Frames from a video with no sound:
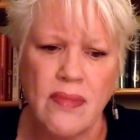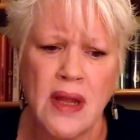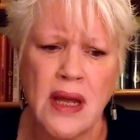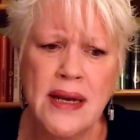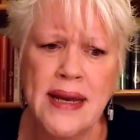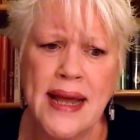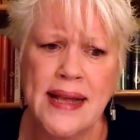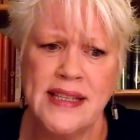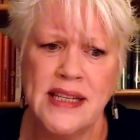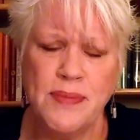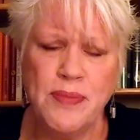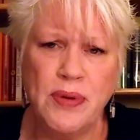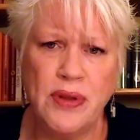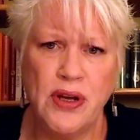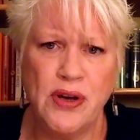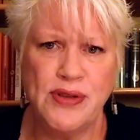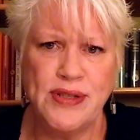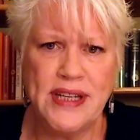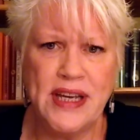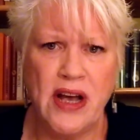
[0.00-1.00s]
Nancy
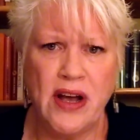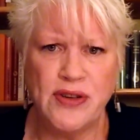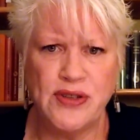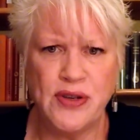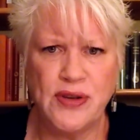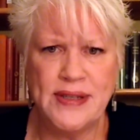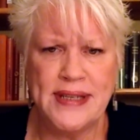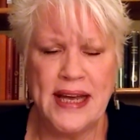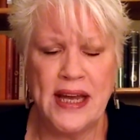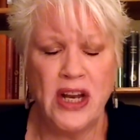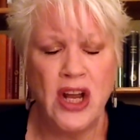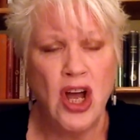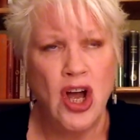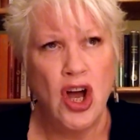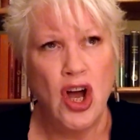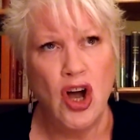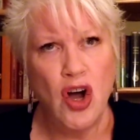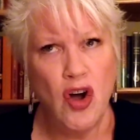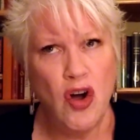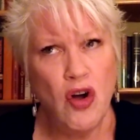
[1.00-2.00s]
Pelosi also said,
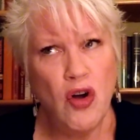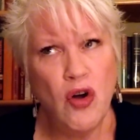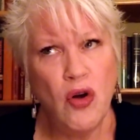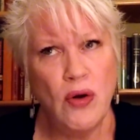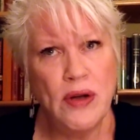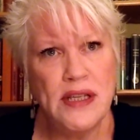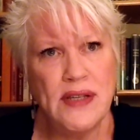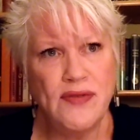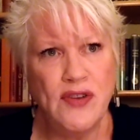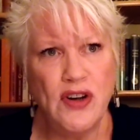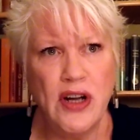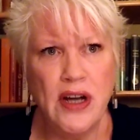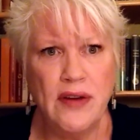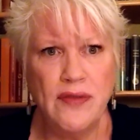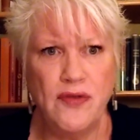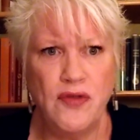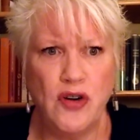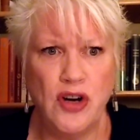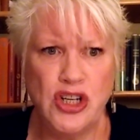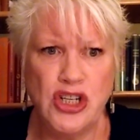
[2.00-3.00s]
"Oh, it's very
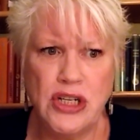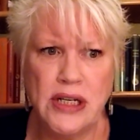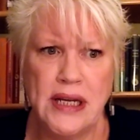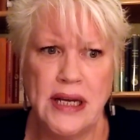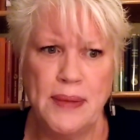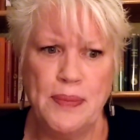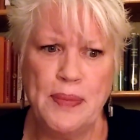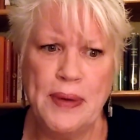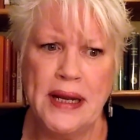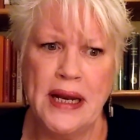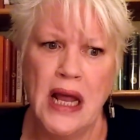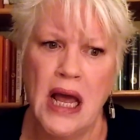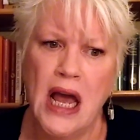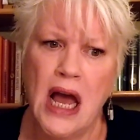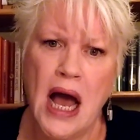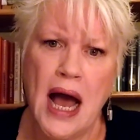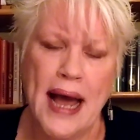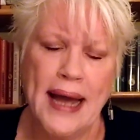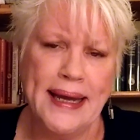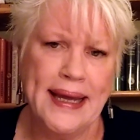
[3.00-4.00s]
unfortunate, but
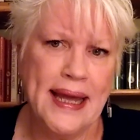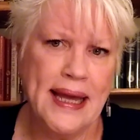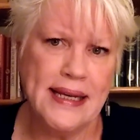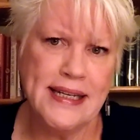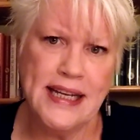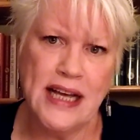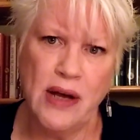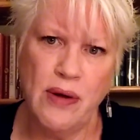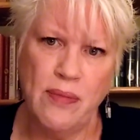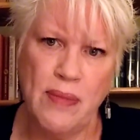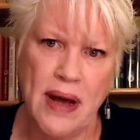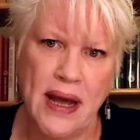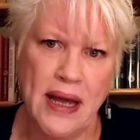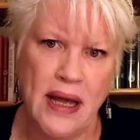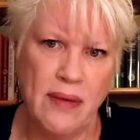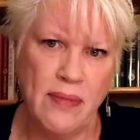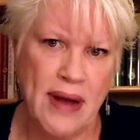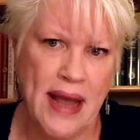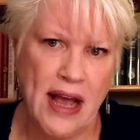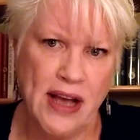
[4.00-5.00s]
I can't tell
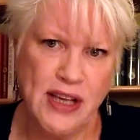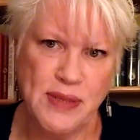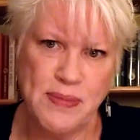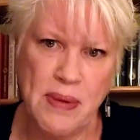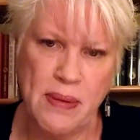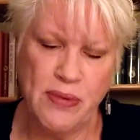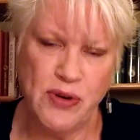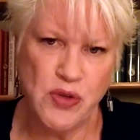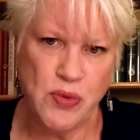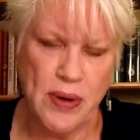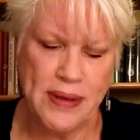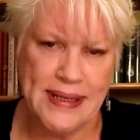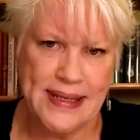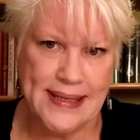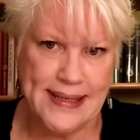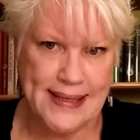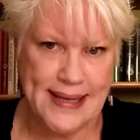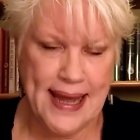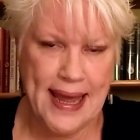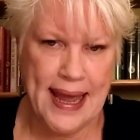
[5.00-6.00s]
my House members what to
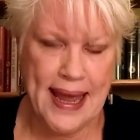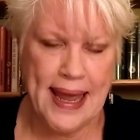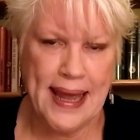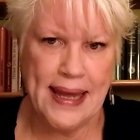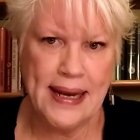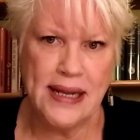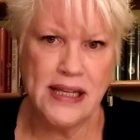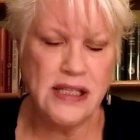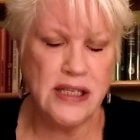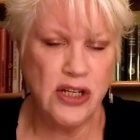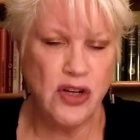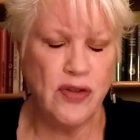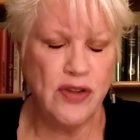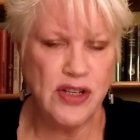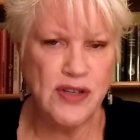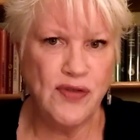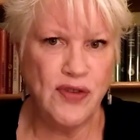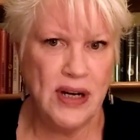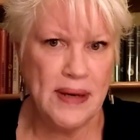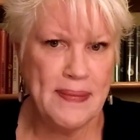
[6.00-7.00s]
say, and it's,
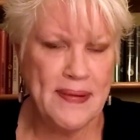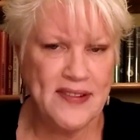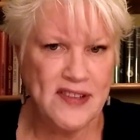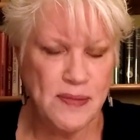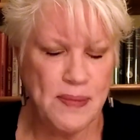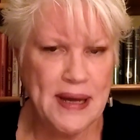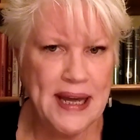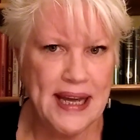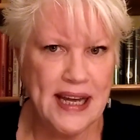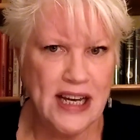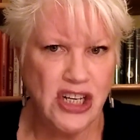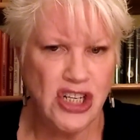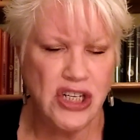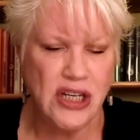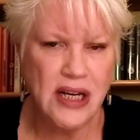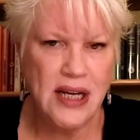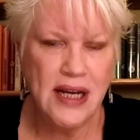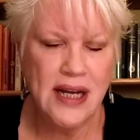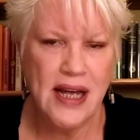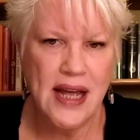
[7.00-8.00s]
there's freedom of
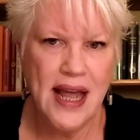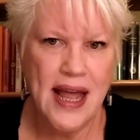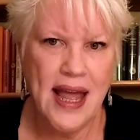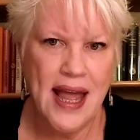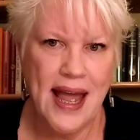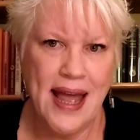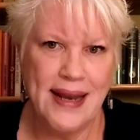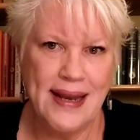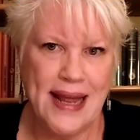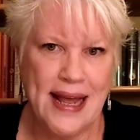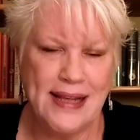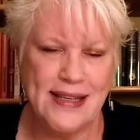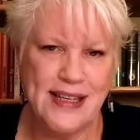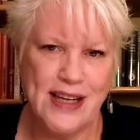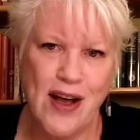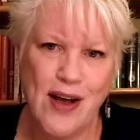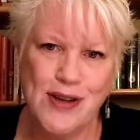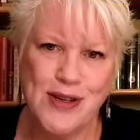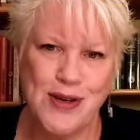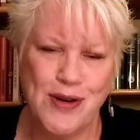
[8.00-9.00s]
speech." And
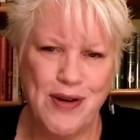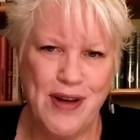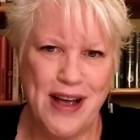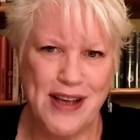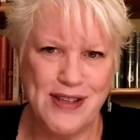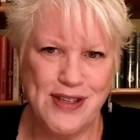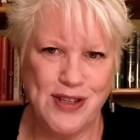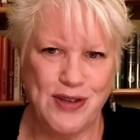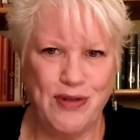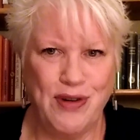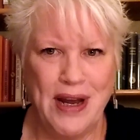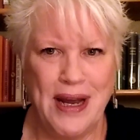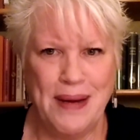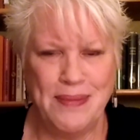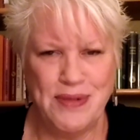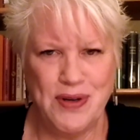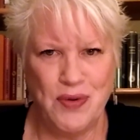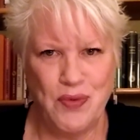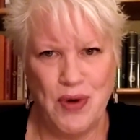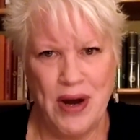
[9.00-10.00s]
Nancy also has
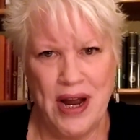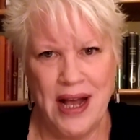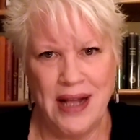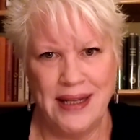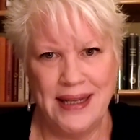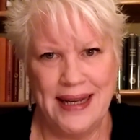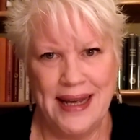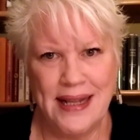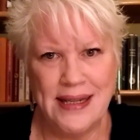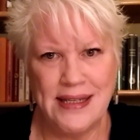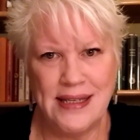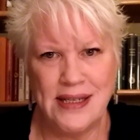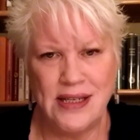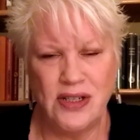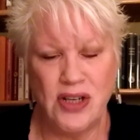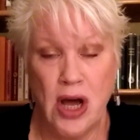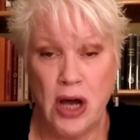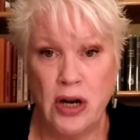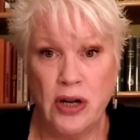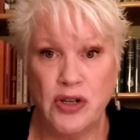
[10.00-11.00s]
screamed and railed
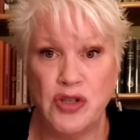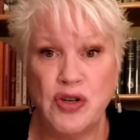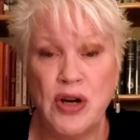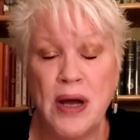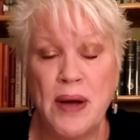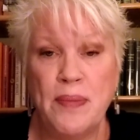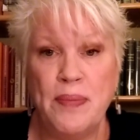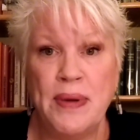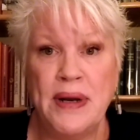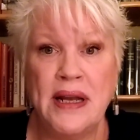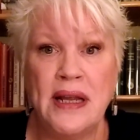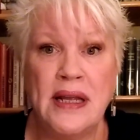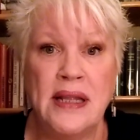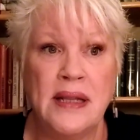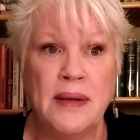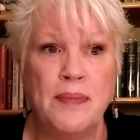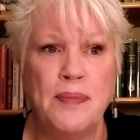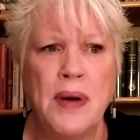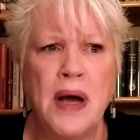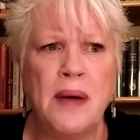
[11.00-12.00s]
against Donald Trump and
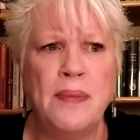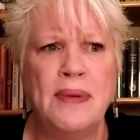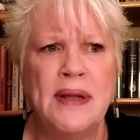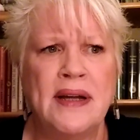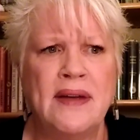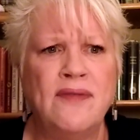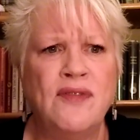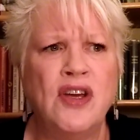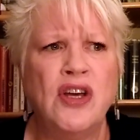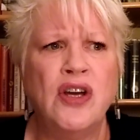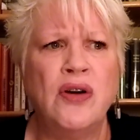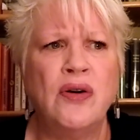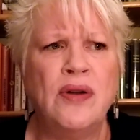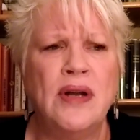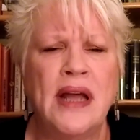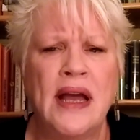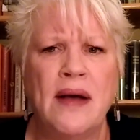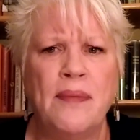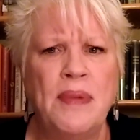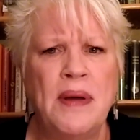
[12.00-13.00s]
in the public view
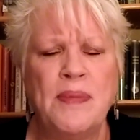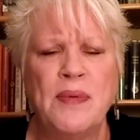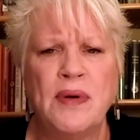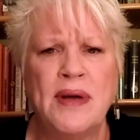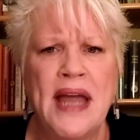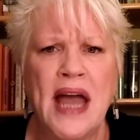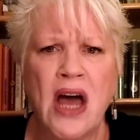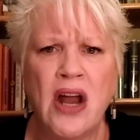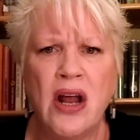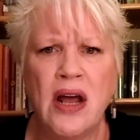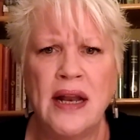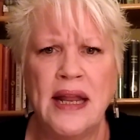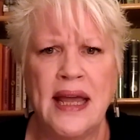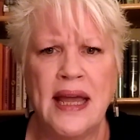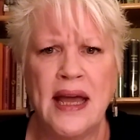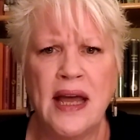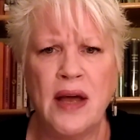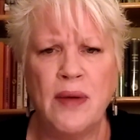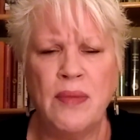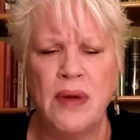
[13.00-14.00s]
and how people count on
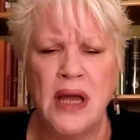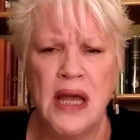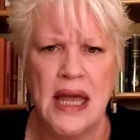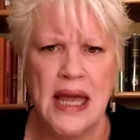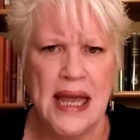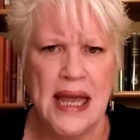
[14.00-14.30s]
him.